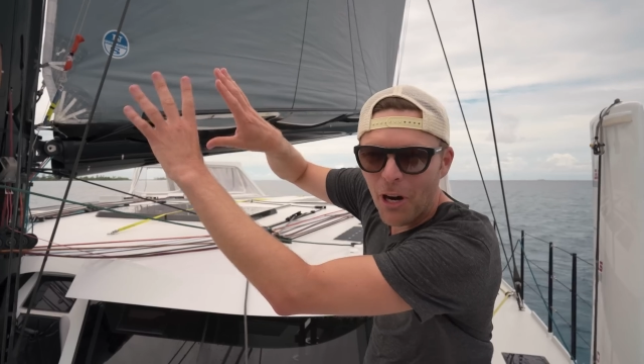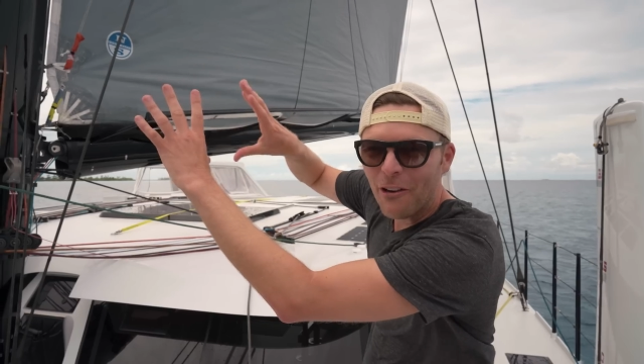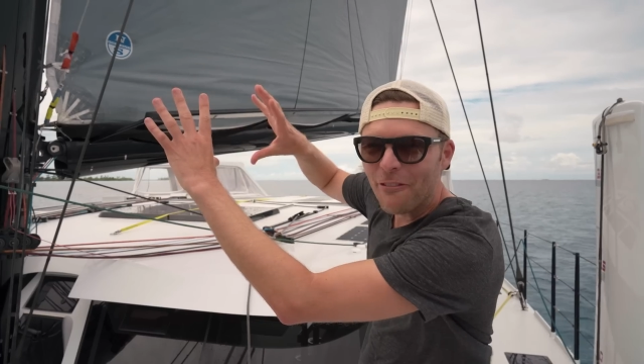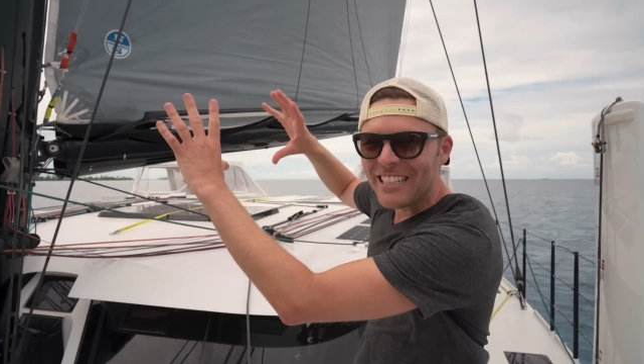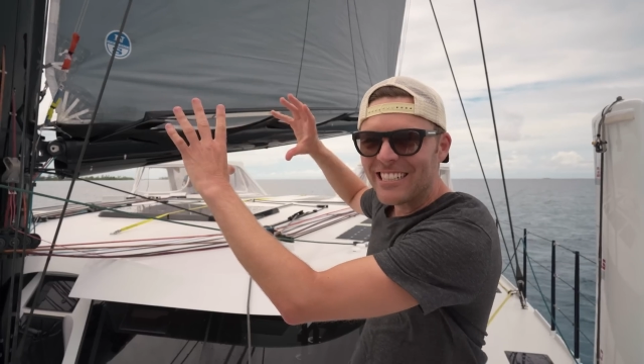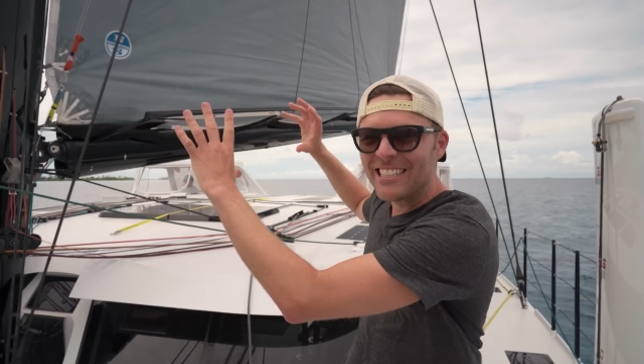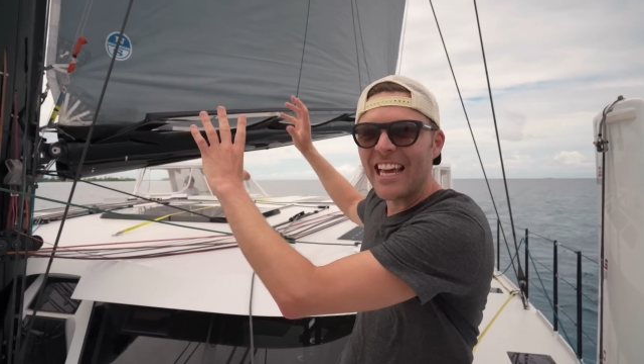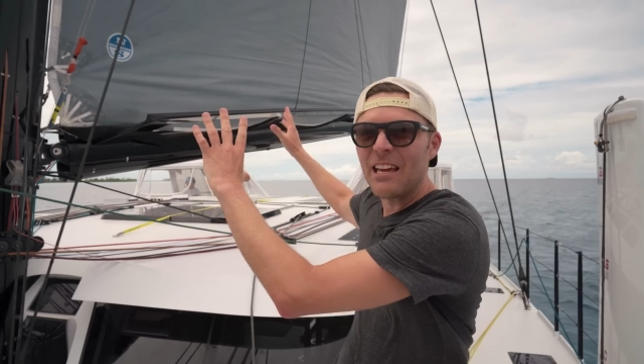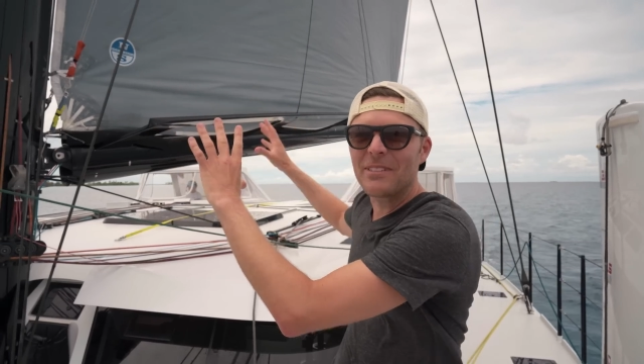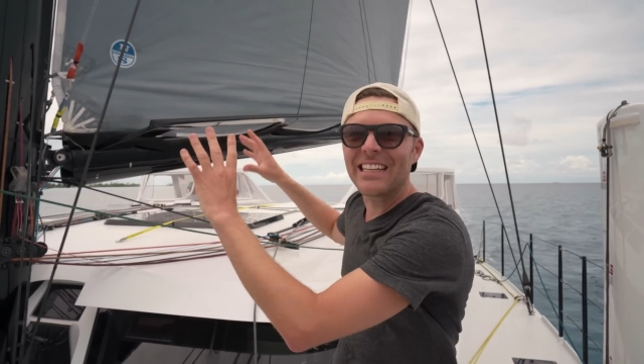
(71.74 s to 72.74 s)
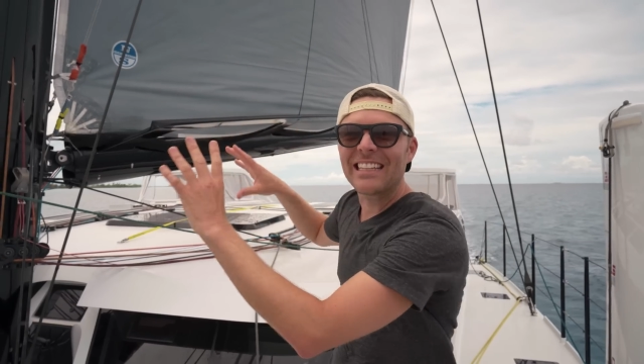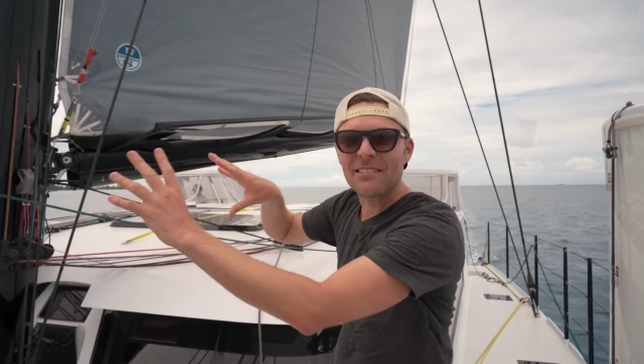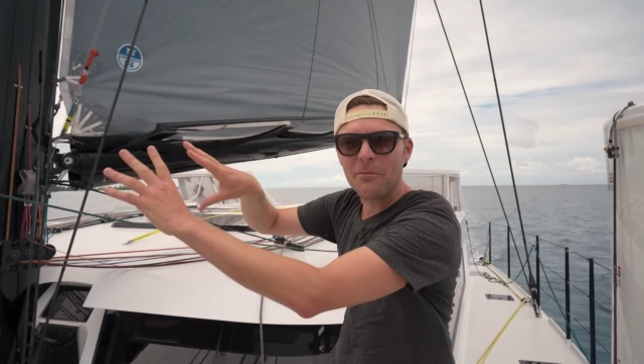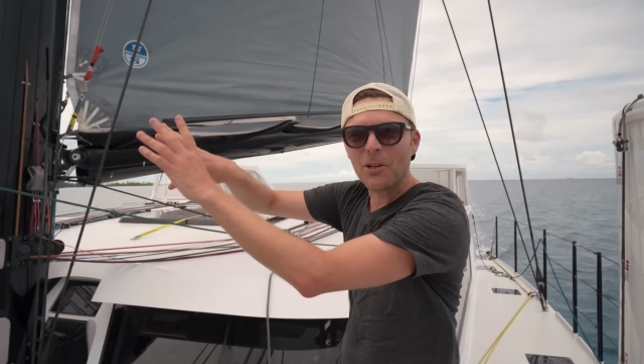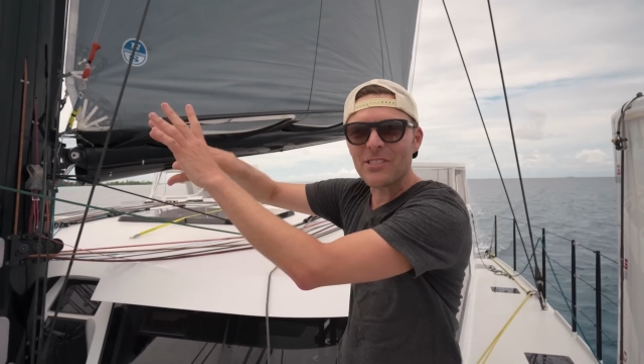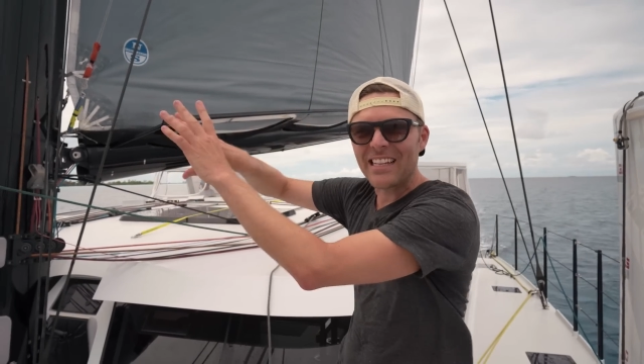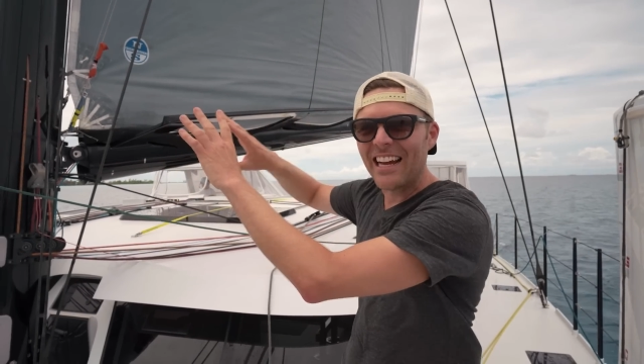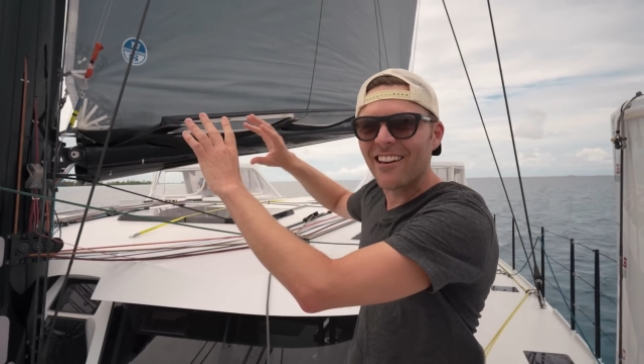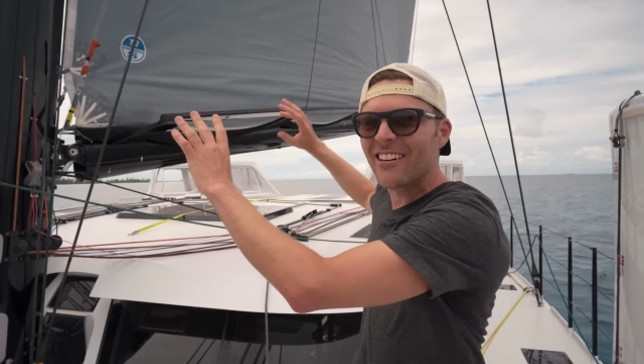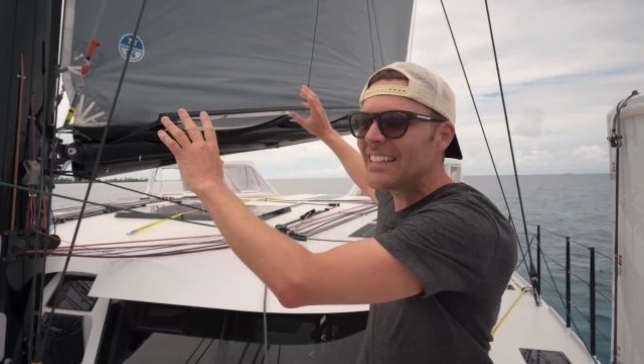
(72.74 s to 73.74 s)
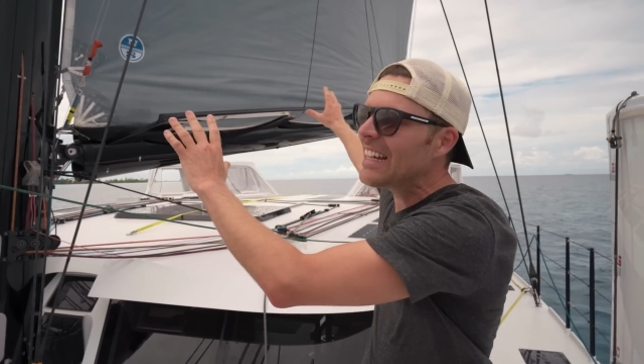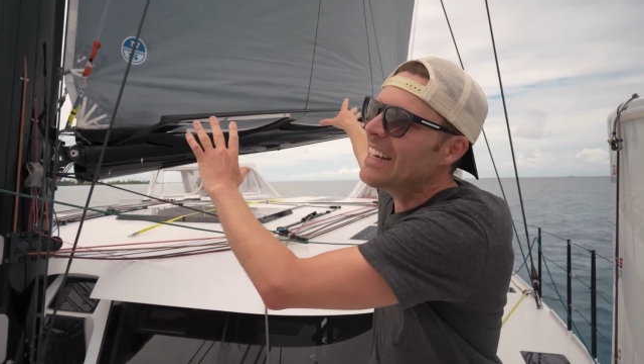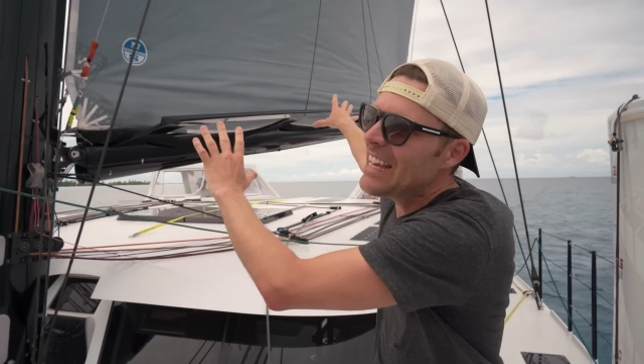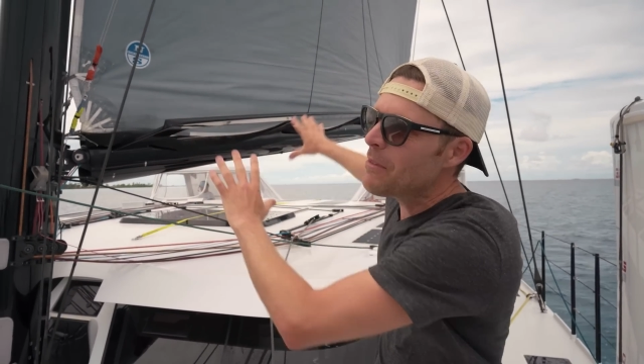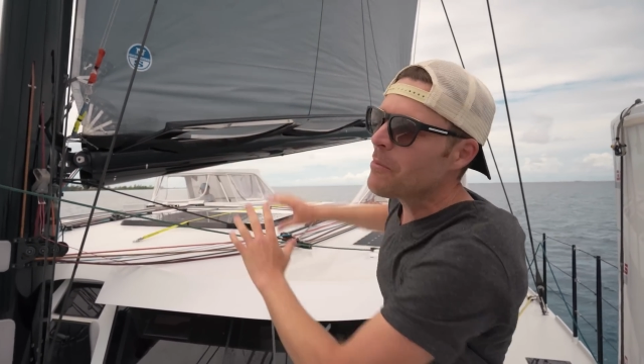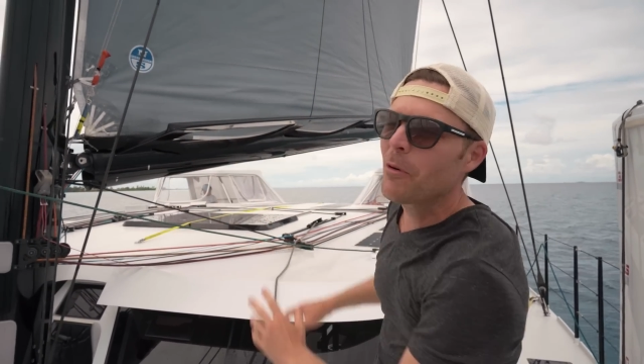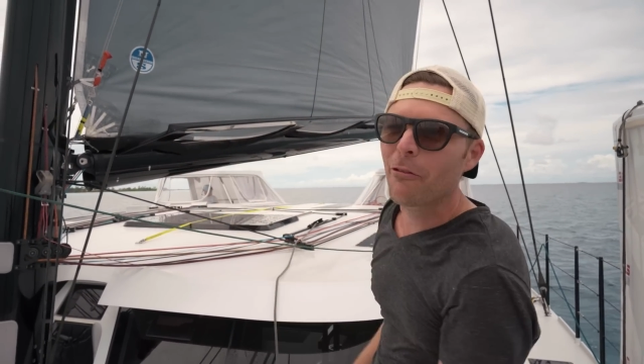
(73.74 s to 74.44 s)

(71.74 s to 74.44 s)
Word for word: perfect shape to get the most aerodynamic